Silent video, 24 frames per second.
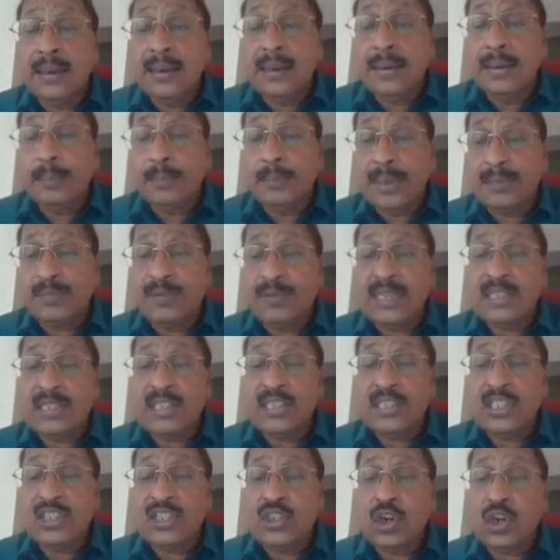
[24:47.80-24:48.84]
per phase.
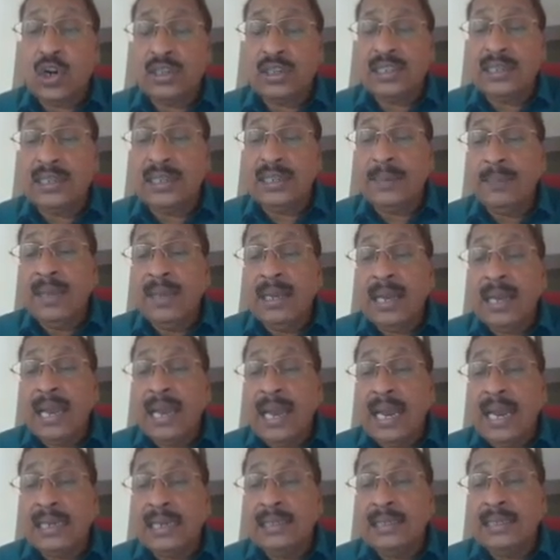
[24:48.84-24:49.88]
It is drawn here,
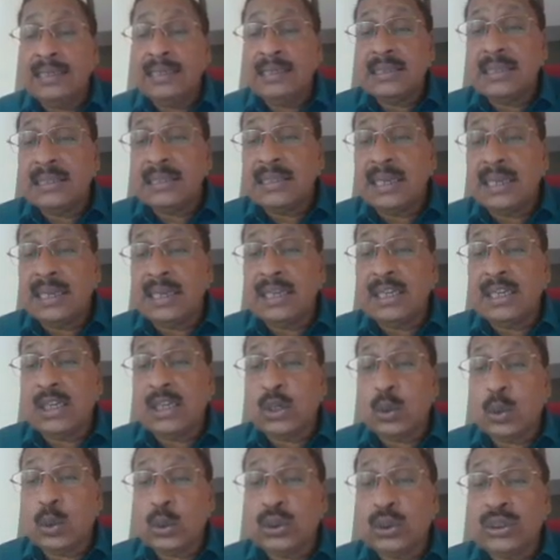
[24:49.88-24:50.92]
and this is the
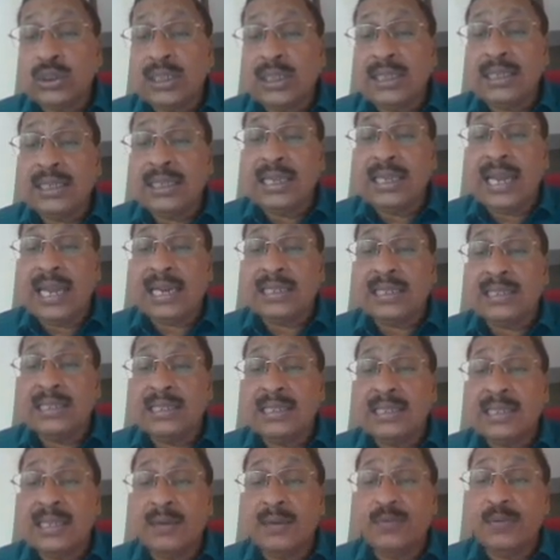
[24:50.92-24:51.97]
rotor
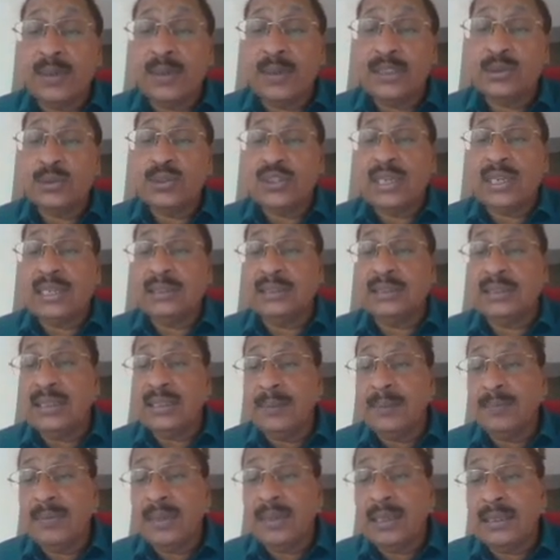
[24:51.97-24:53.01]
reactance referred to
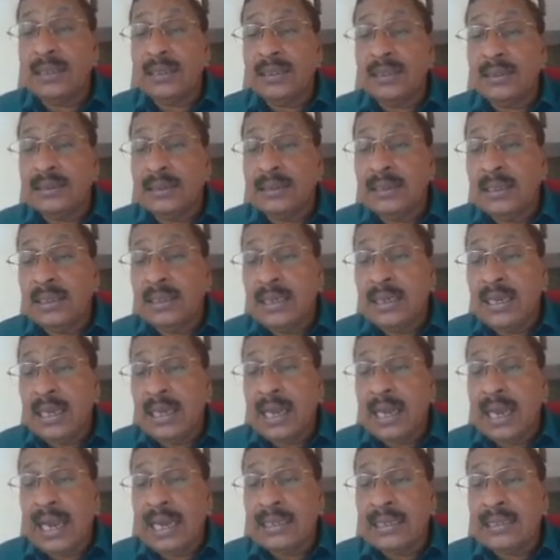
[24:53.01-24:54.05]
stator,
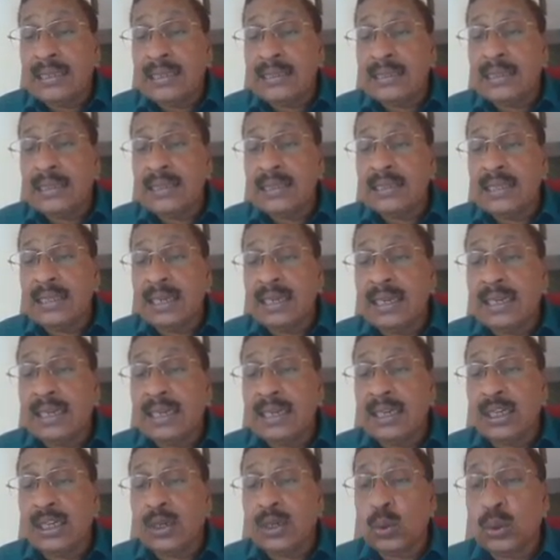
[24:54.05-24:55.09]
and this is the
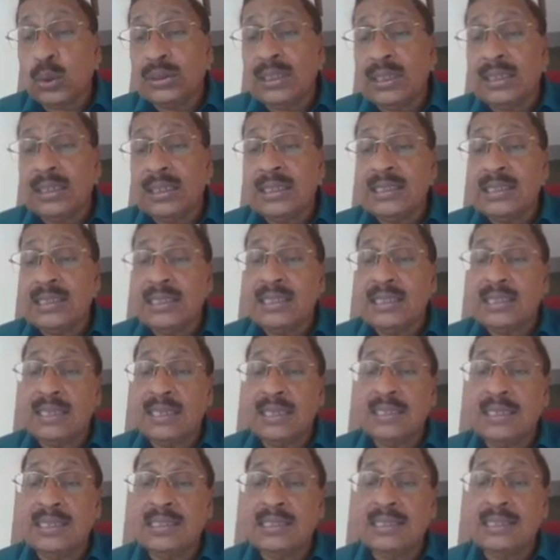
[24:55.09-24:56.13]
rotor
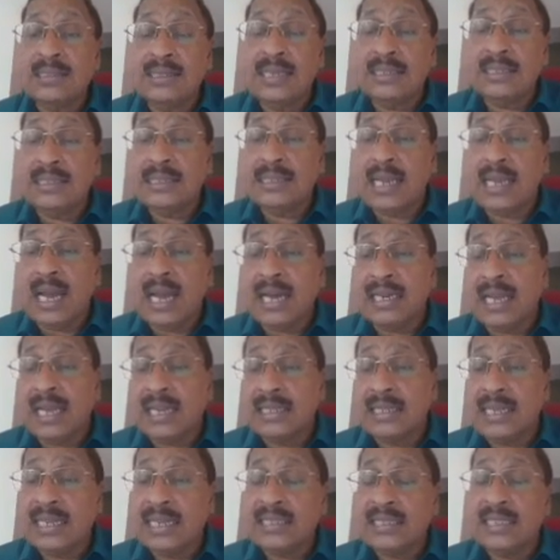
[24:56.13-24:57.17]
resistance, that is RR
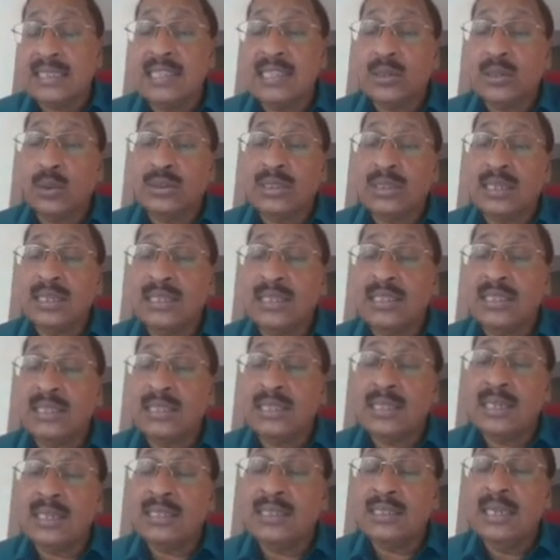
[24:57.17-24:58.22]
dash is the rotor
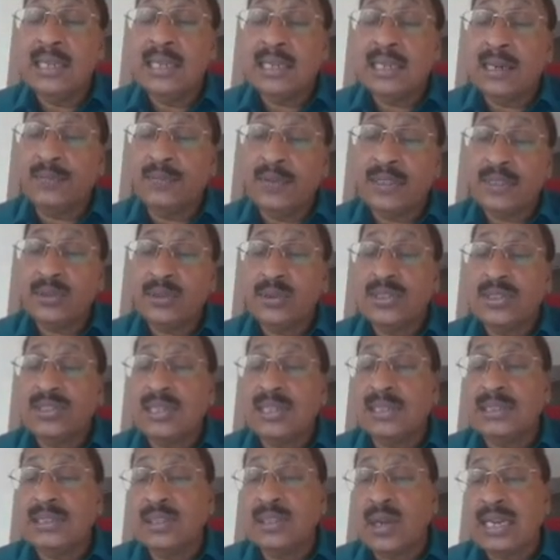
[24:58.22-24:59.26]
resistance referred to a
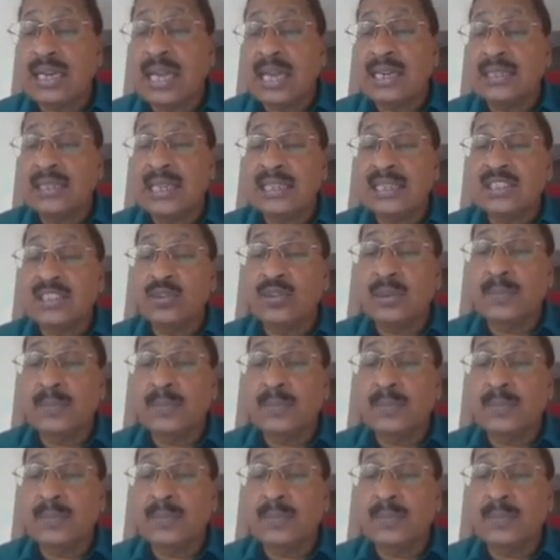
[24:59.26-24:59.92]
stator, or R dash divided by